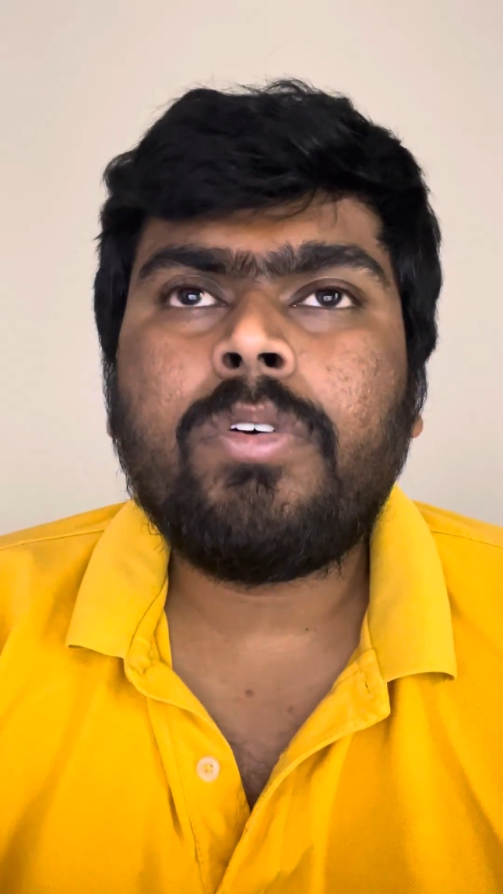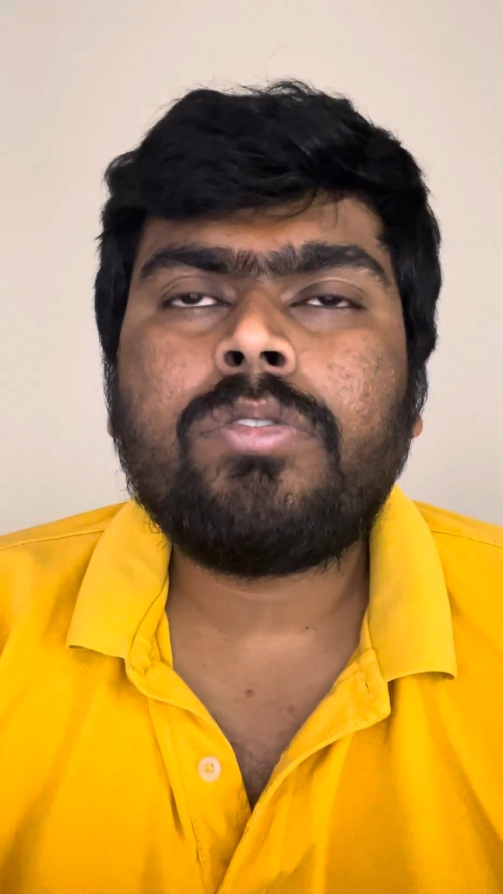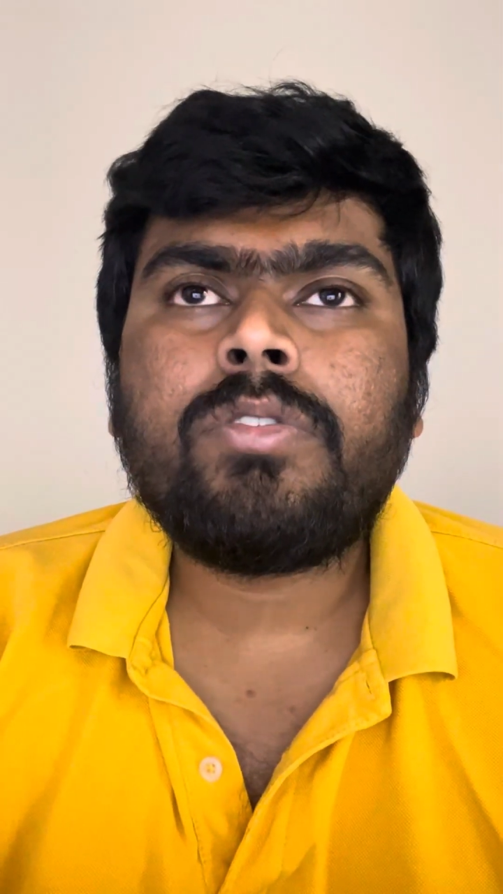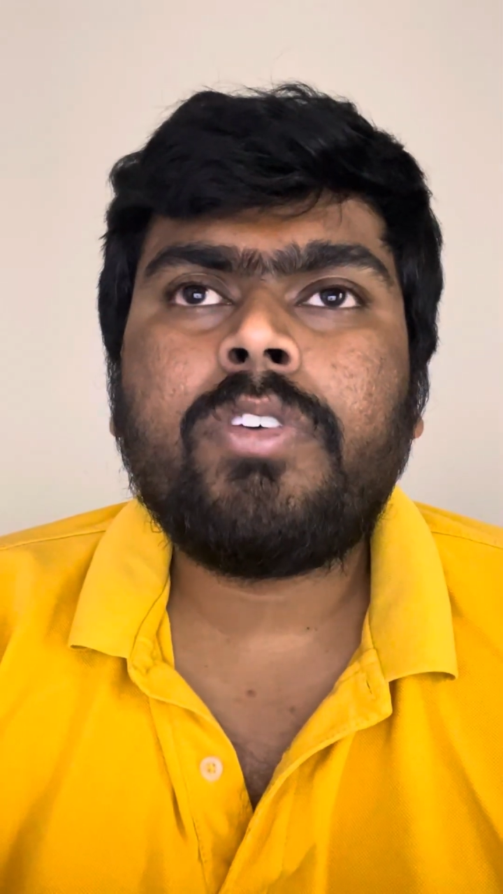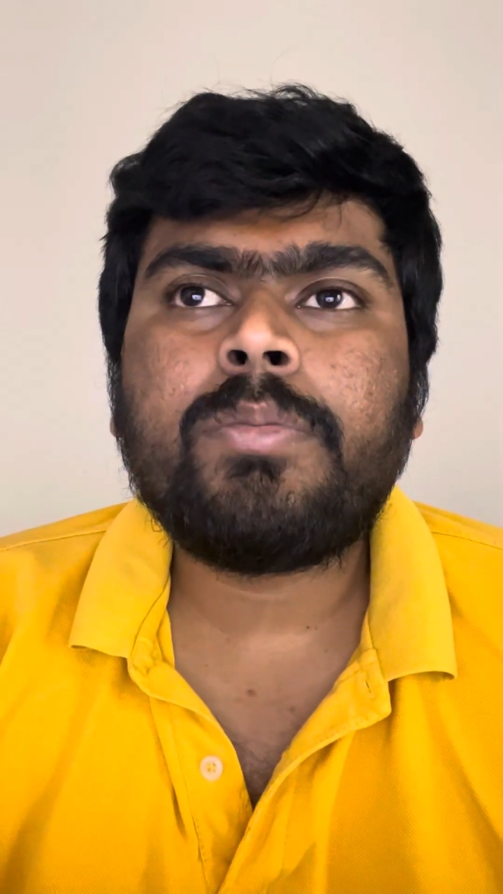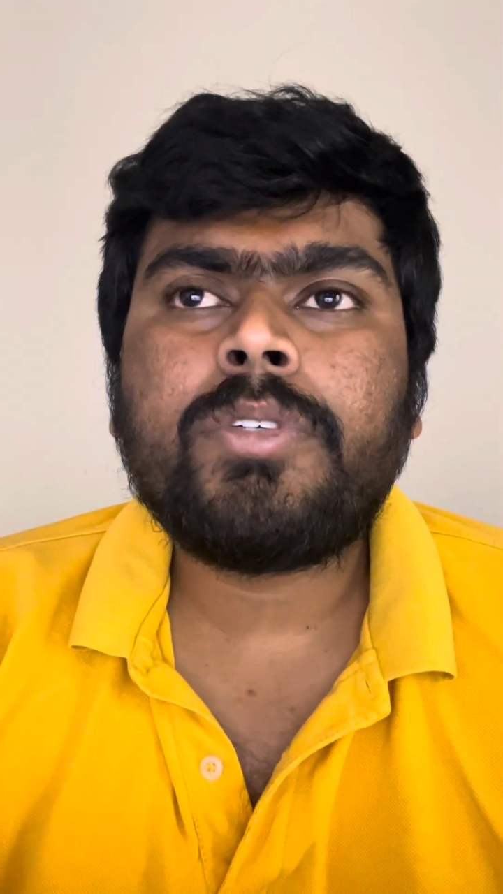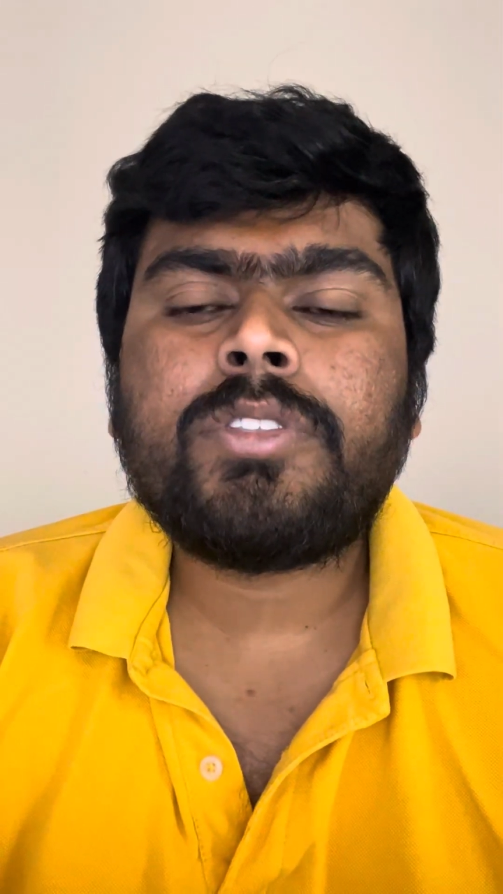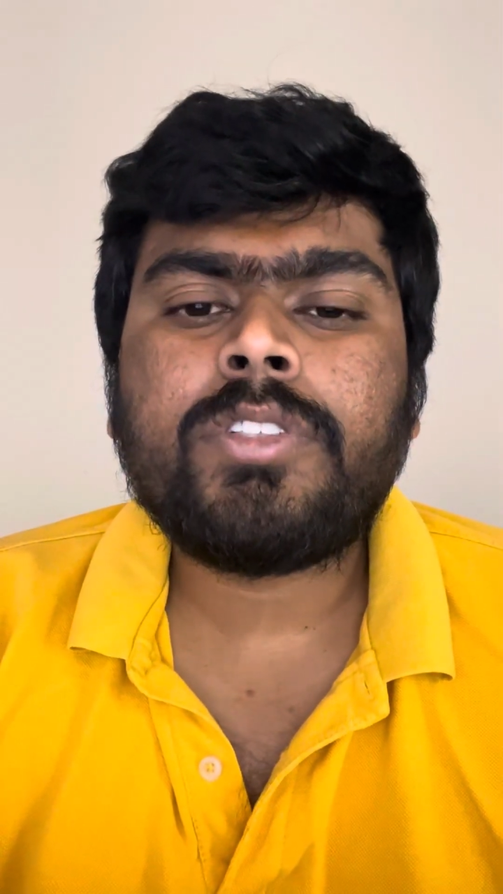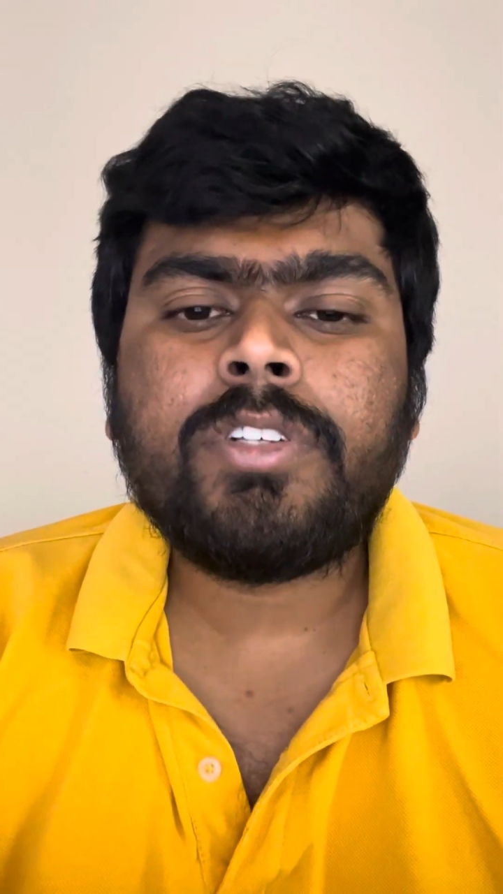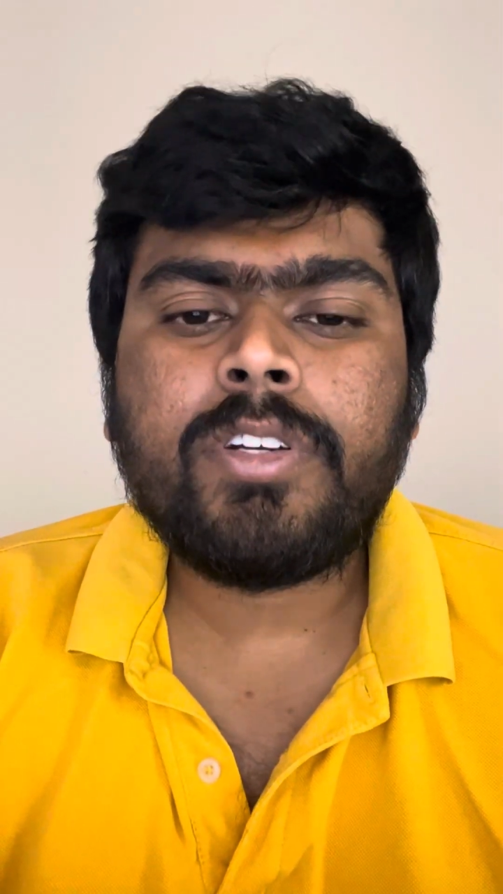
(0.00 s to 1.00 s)
also very
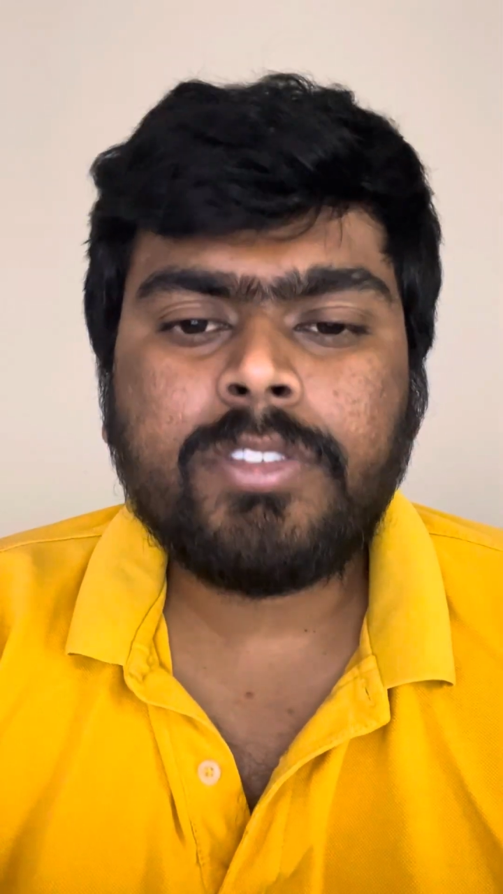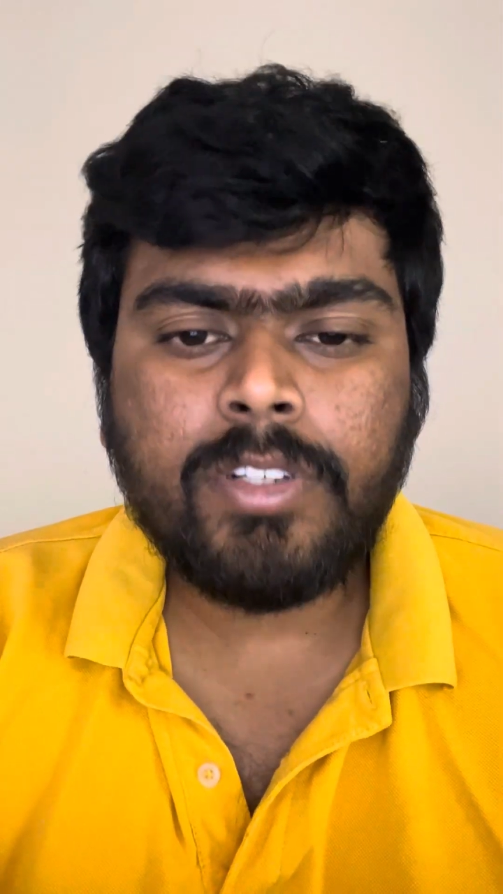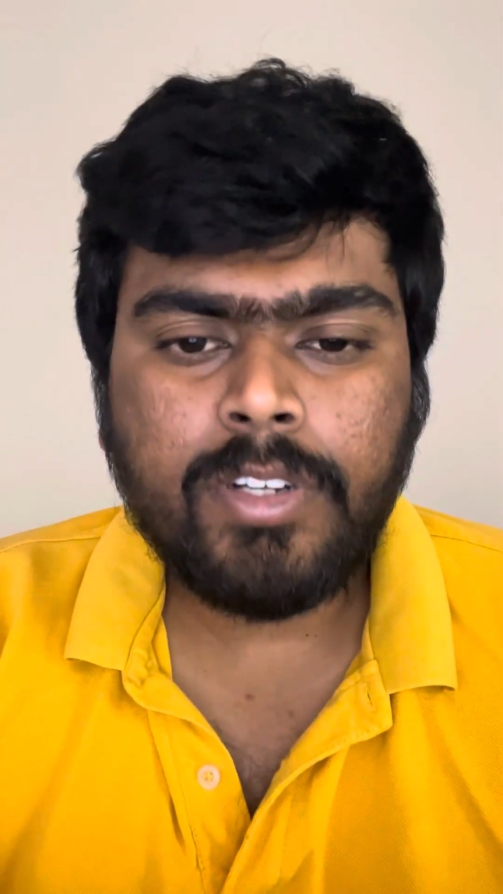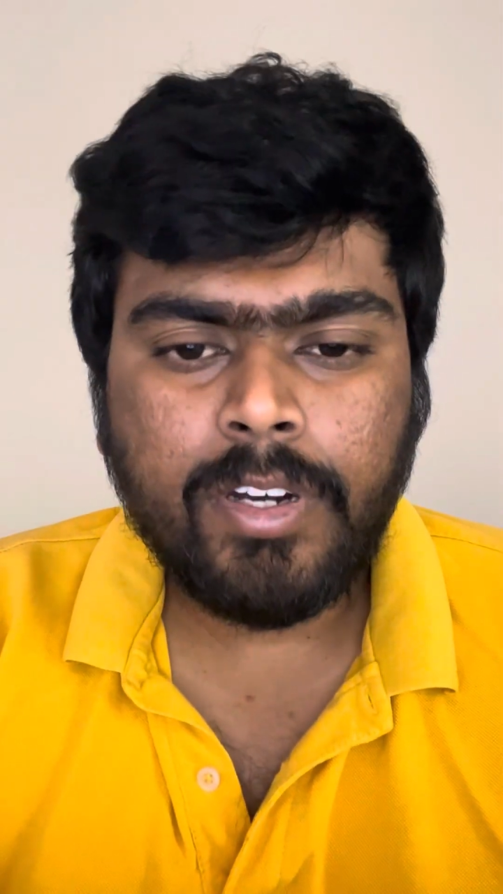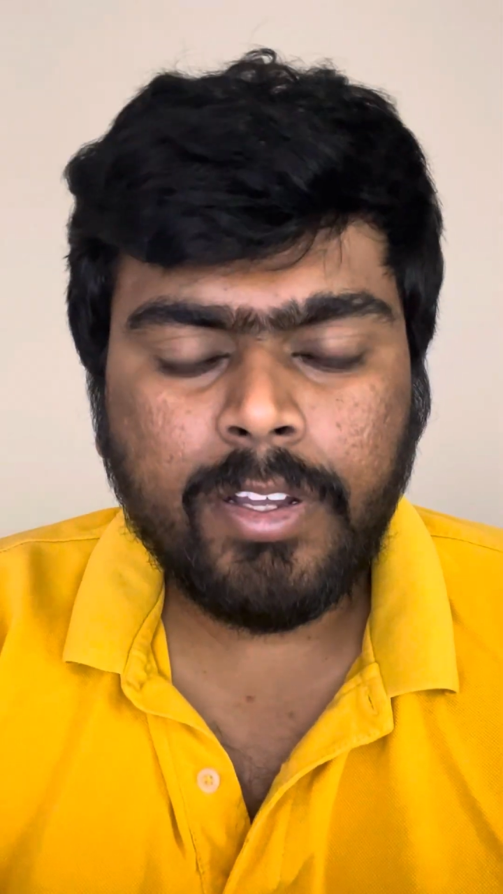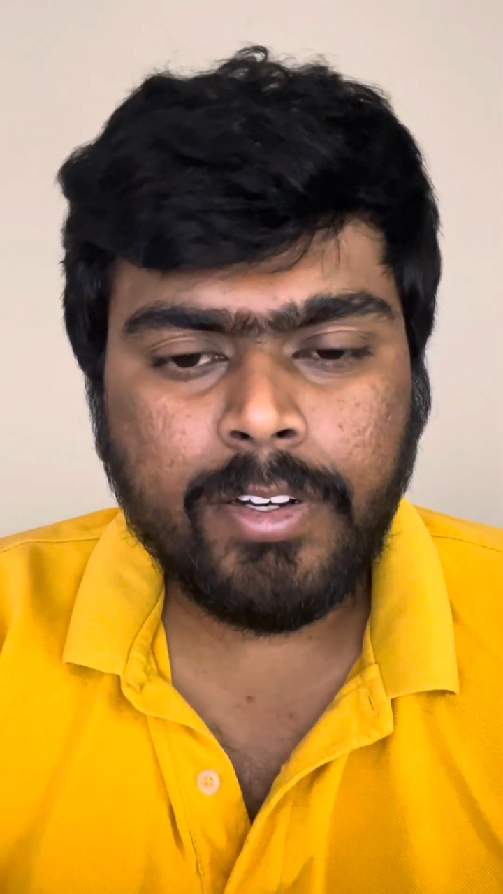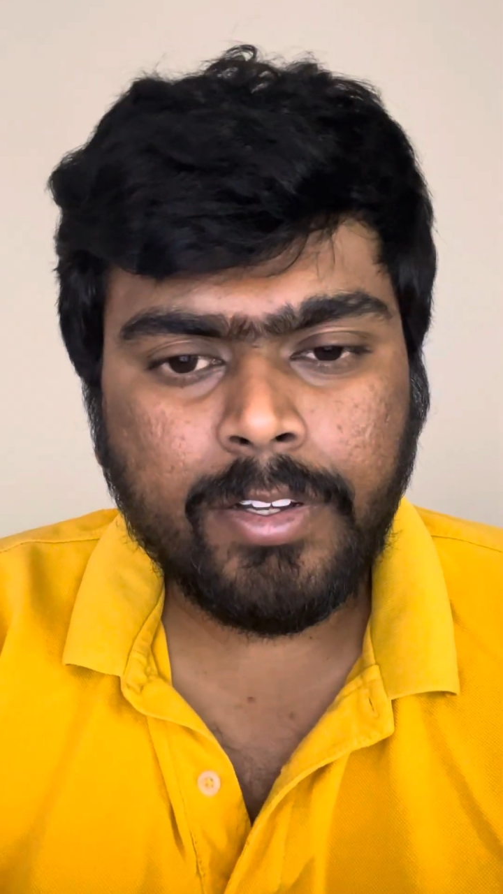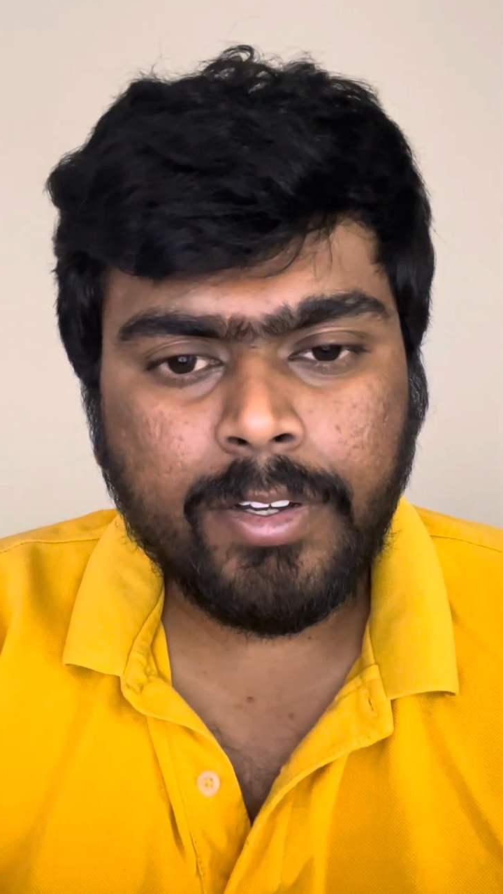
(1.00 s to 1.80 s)
much interested in